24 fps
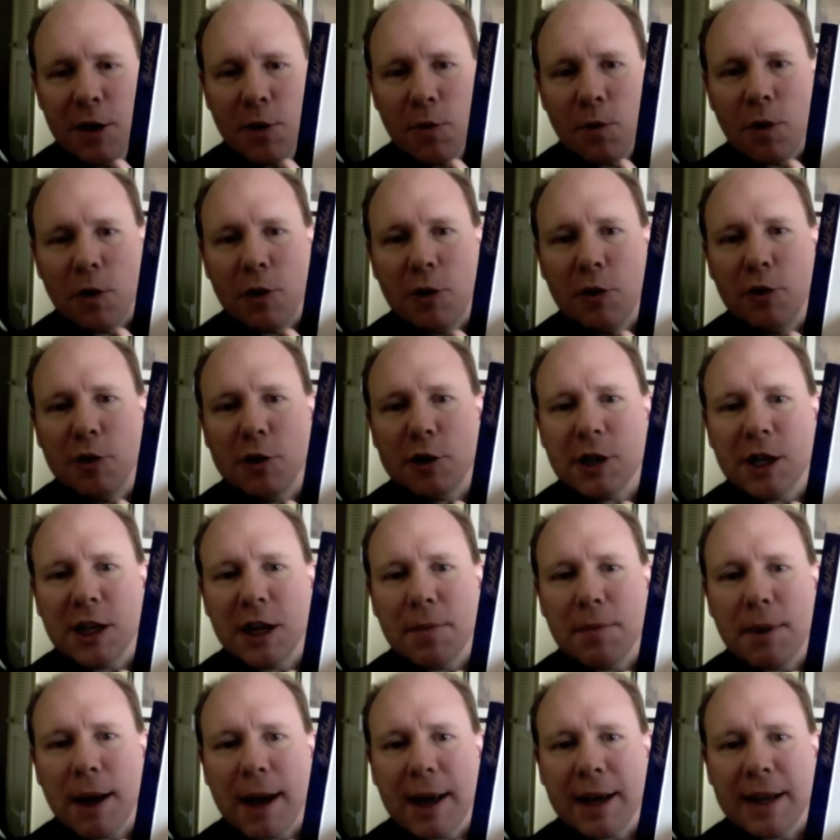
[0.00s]
Well, who's going
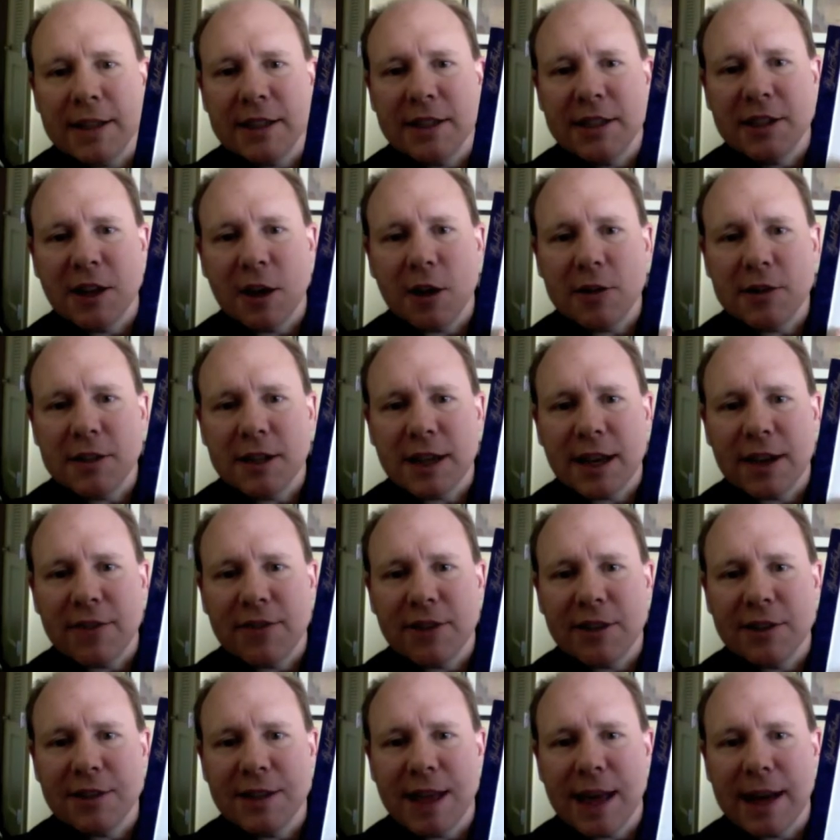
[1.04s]
to buy consulting if
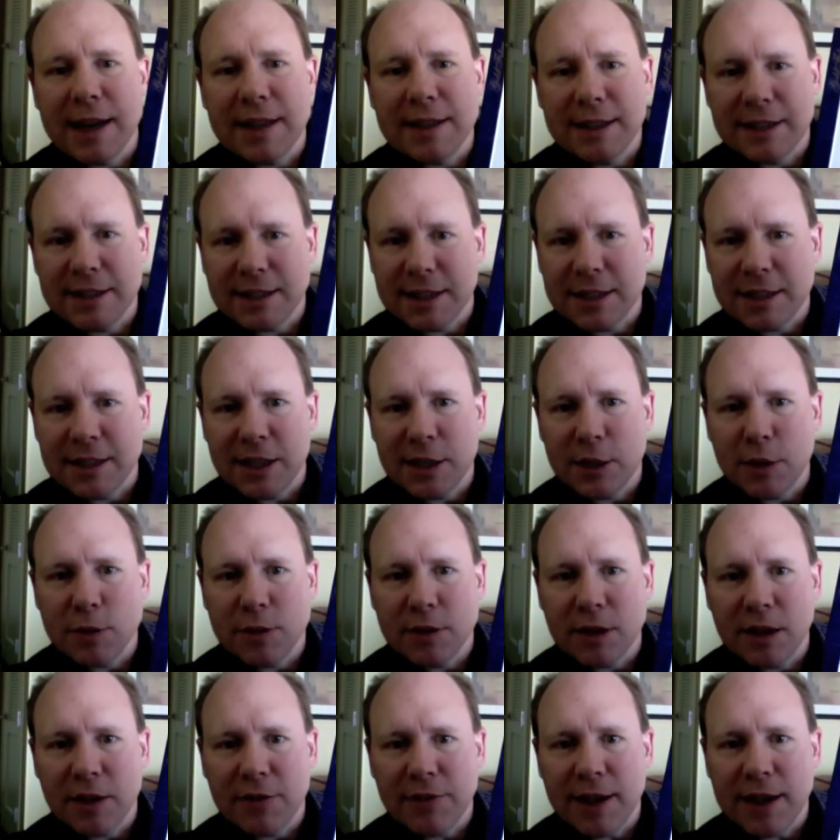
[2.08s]
there's not a discontinuous
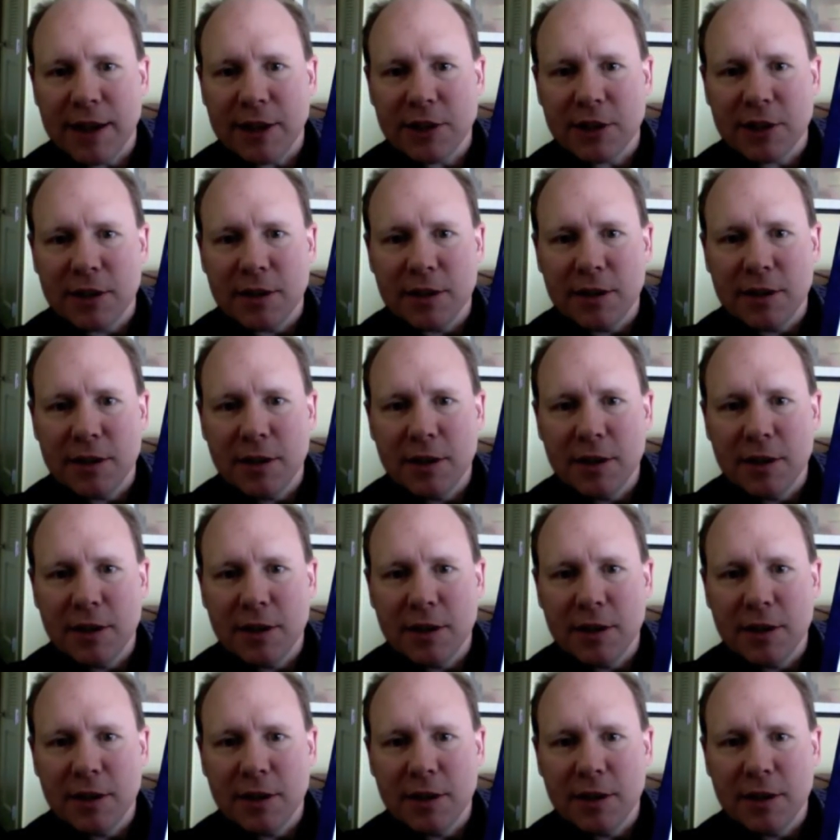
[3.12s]
innovation?